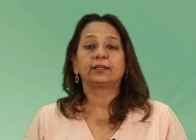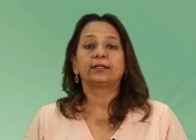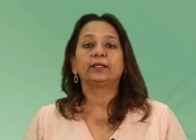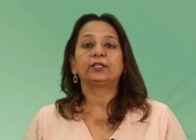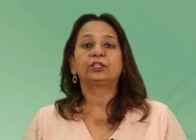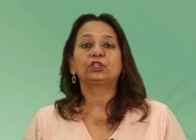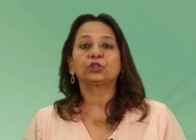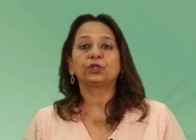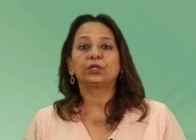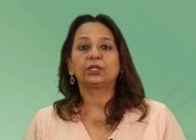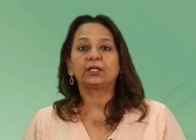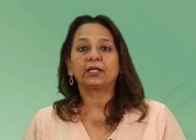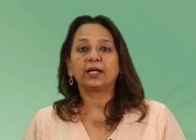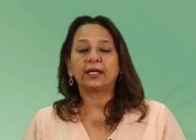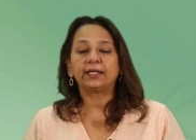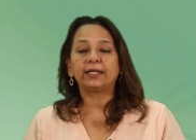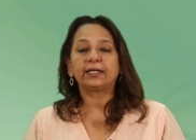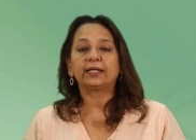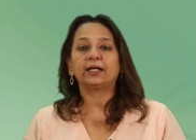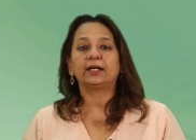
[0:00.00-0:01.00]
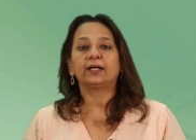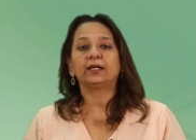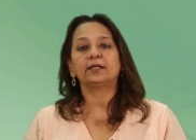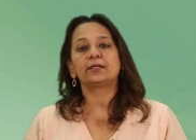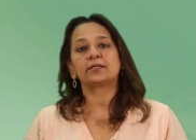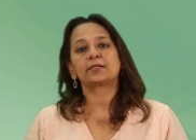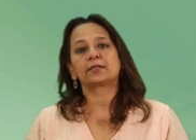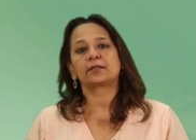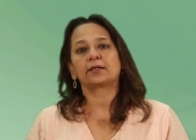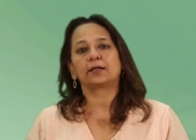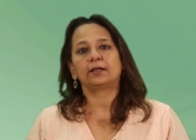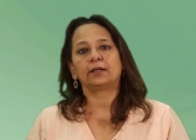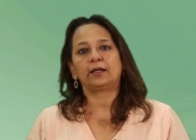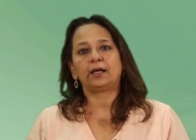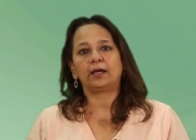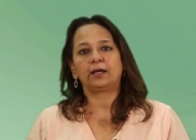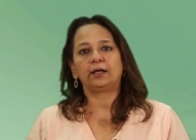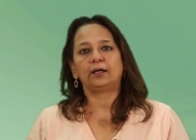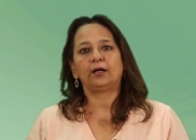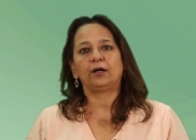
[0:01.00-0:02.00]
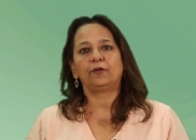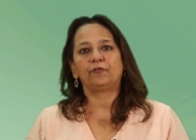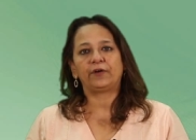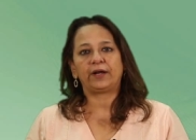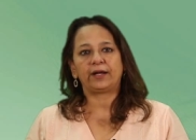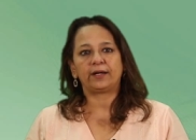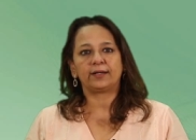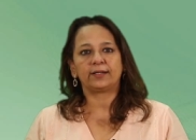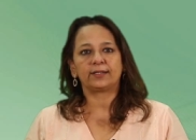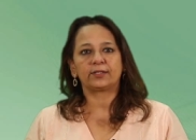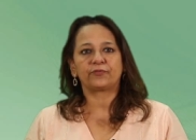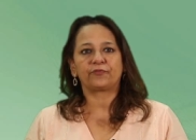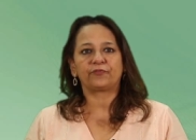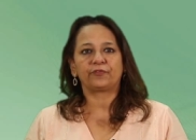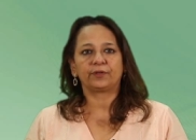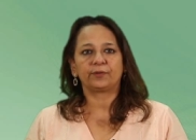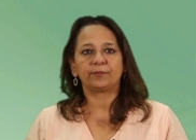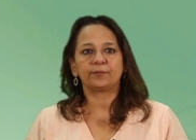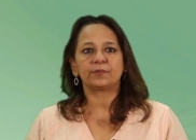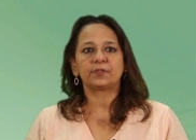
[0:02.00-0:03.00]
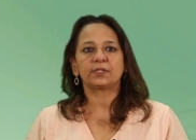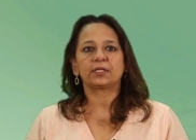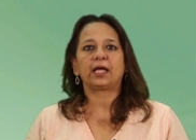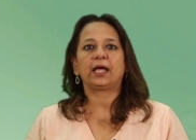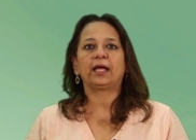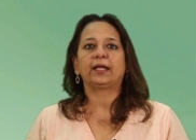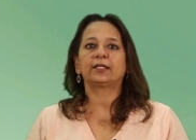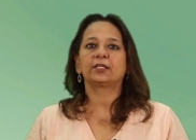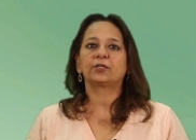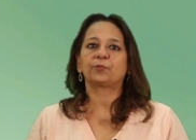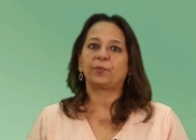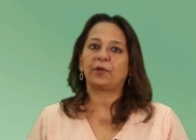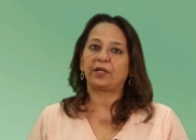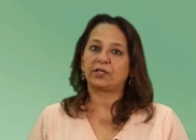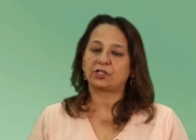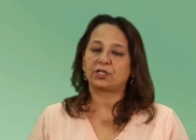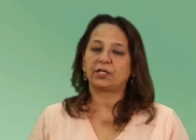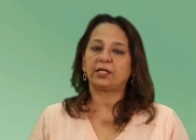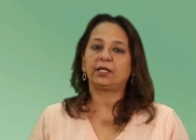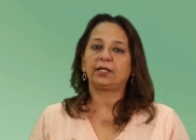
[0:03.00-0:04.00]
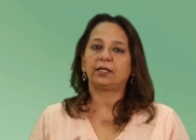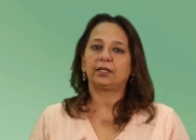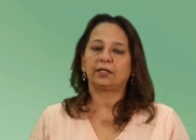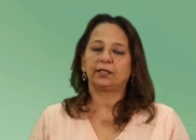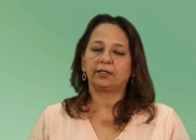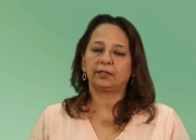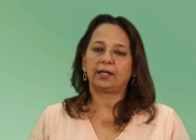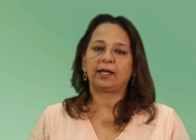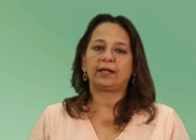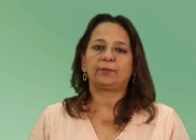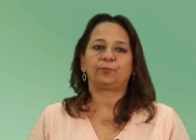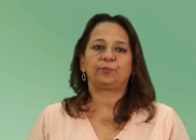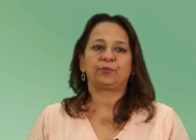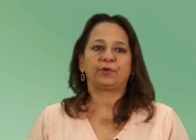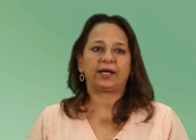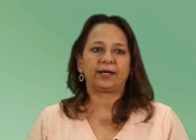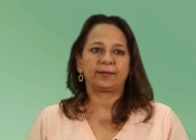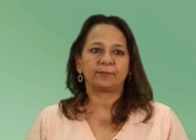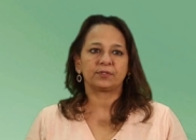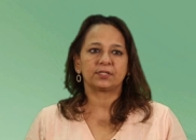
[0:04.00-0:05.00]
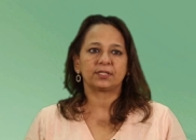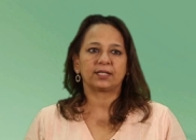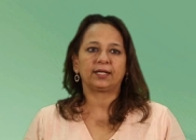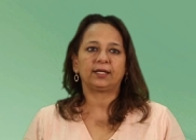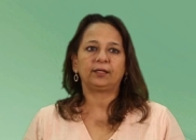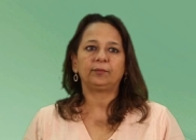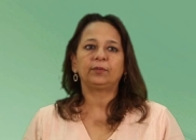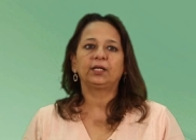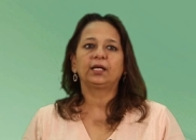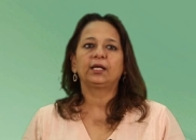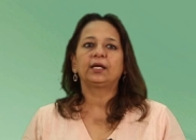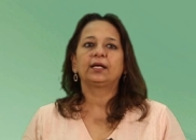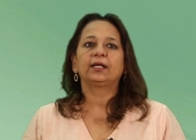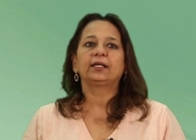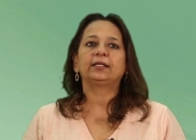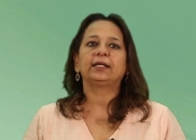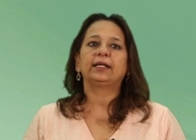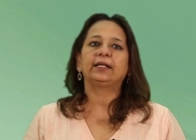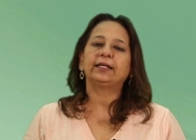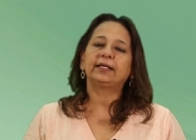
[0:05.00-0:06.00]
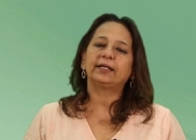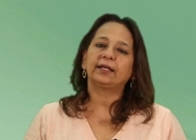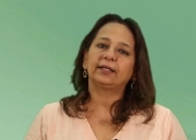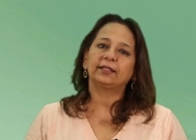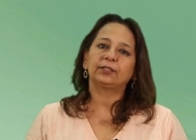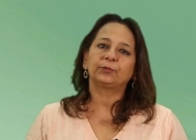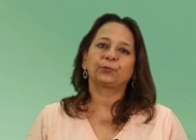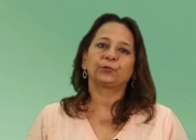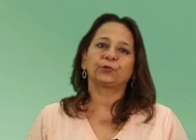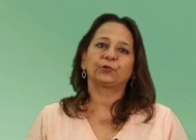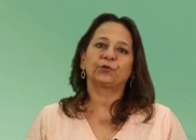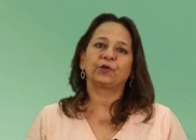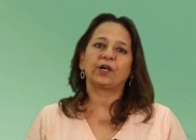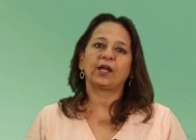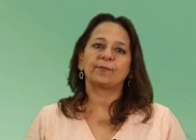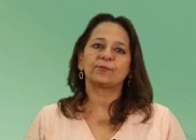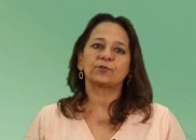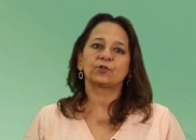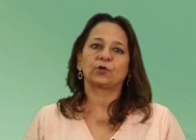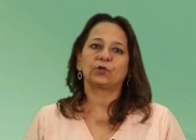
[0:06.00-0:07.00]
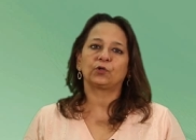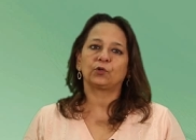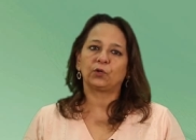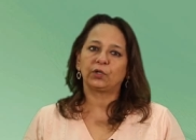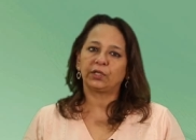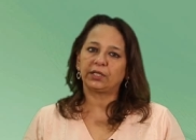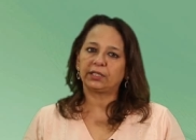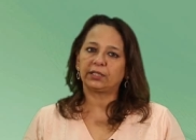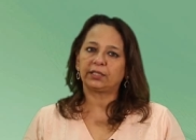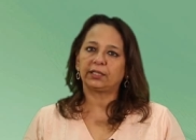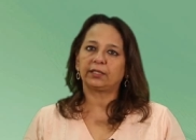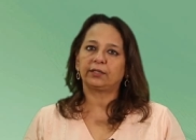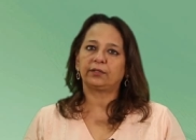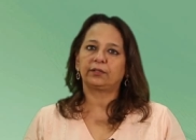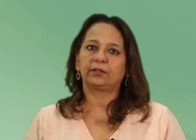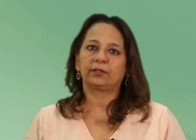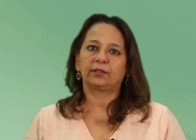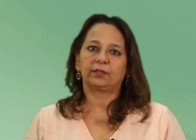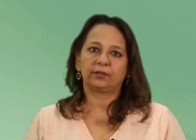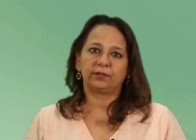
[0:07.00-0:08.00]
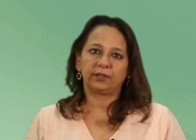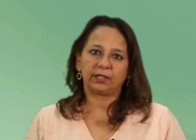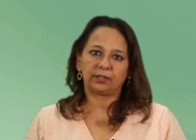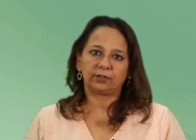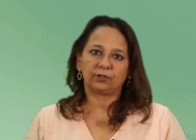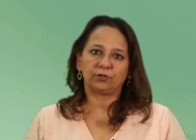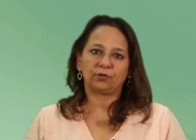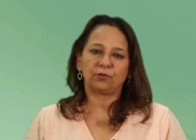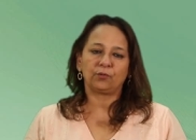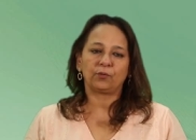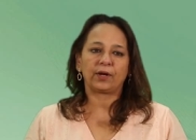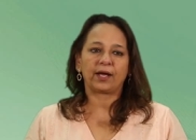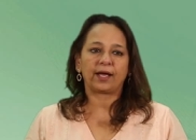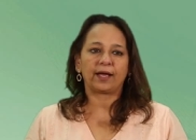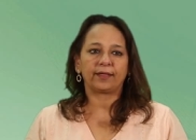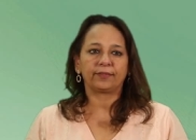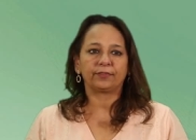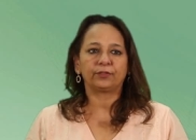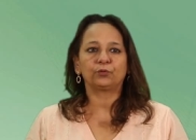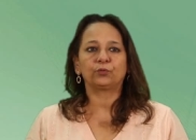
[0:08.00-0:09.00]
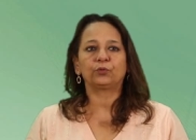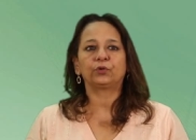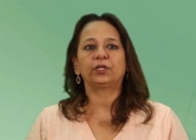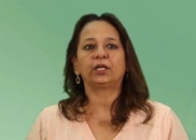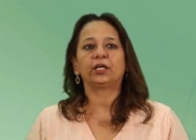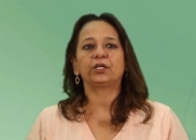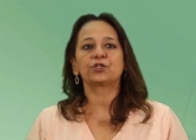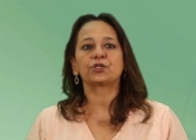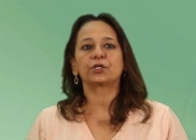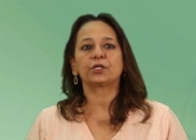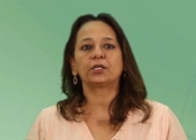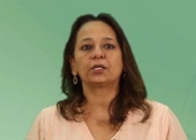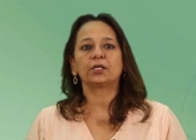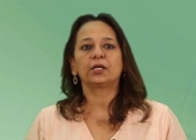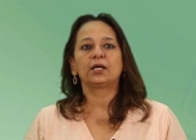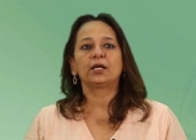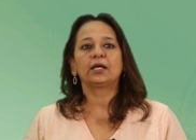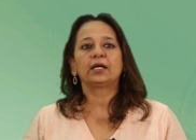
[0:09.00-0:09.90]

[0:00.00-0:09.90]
They should telecast awareness films, and especially at prime time, telecast programs on All India Radio and Doordarshan,